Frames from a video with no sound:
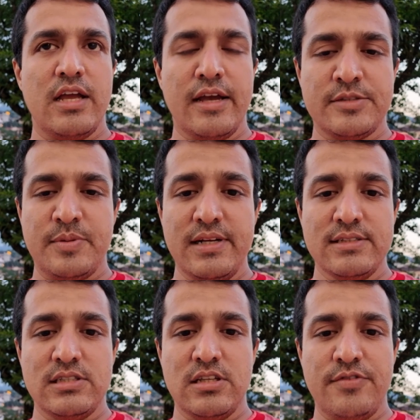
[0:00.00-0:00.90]
good
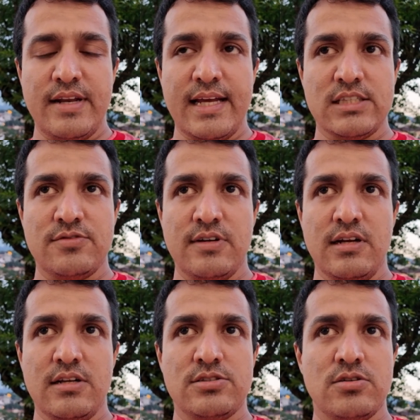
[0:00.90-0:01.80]
experience in the
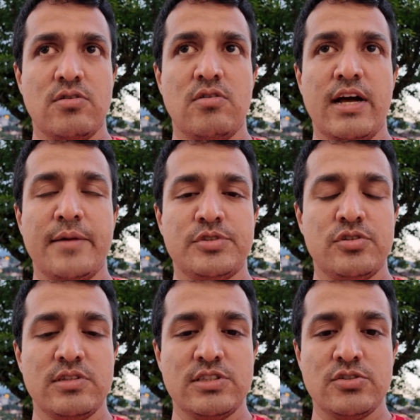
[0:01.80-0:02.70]
finance field, so
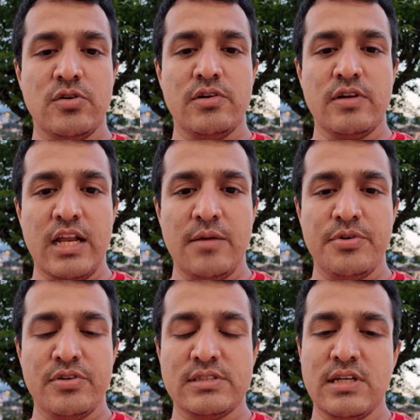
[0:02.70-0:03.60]
I'm sure this is
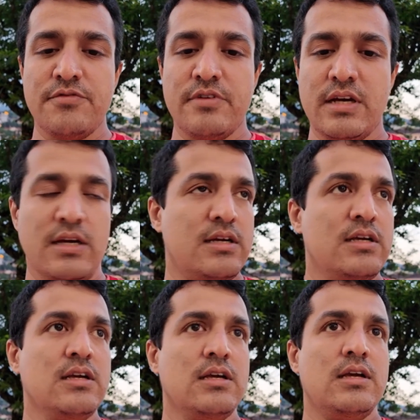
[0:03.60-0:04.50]
going to help you in some
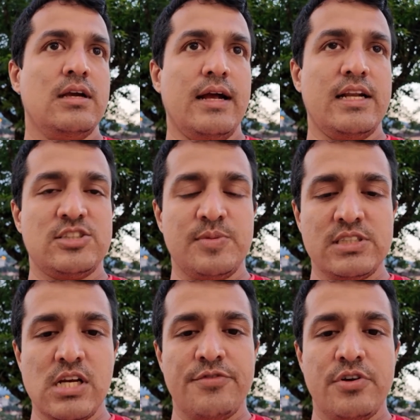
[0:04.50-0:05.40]
way,
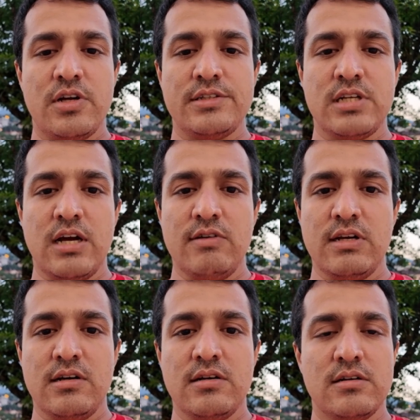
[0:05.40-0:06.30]
and especially if you're a
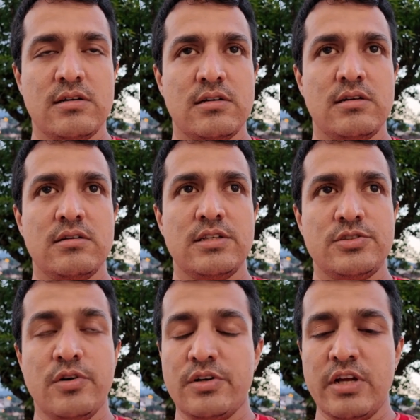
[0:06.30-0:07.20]
traveler,
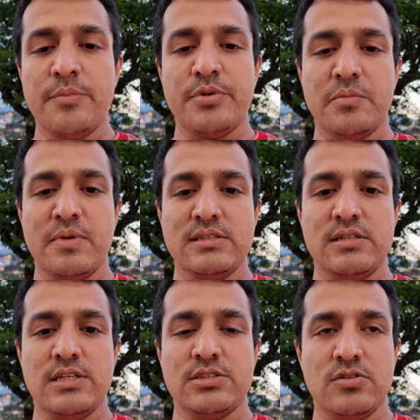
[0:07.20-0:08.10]
it's going to
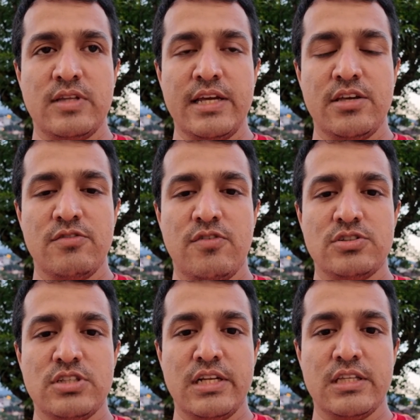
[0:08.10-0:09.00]
help you immensely. So
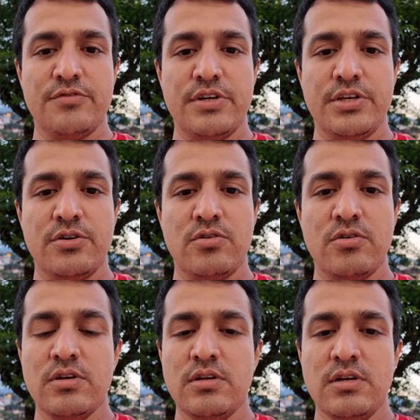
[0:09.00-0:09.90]
thank you for joining the
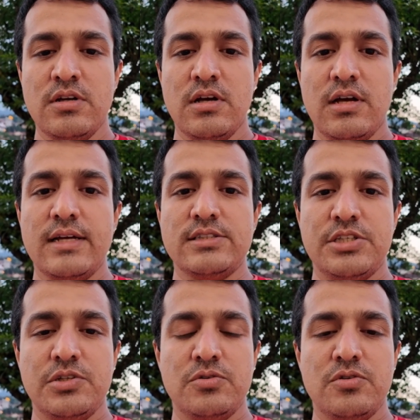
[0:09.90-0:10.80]
video,
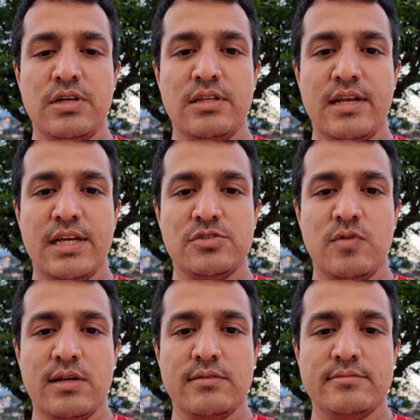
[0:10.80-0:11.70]
and see you
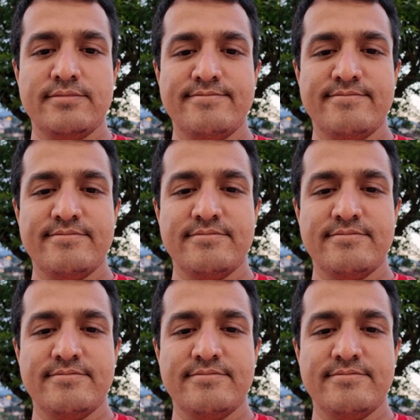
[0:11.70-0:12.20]
in the next one.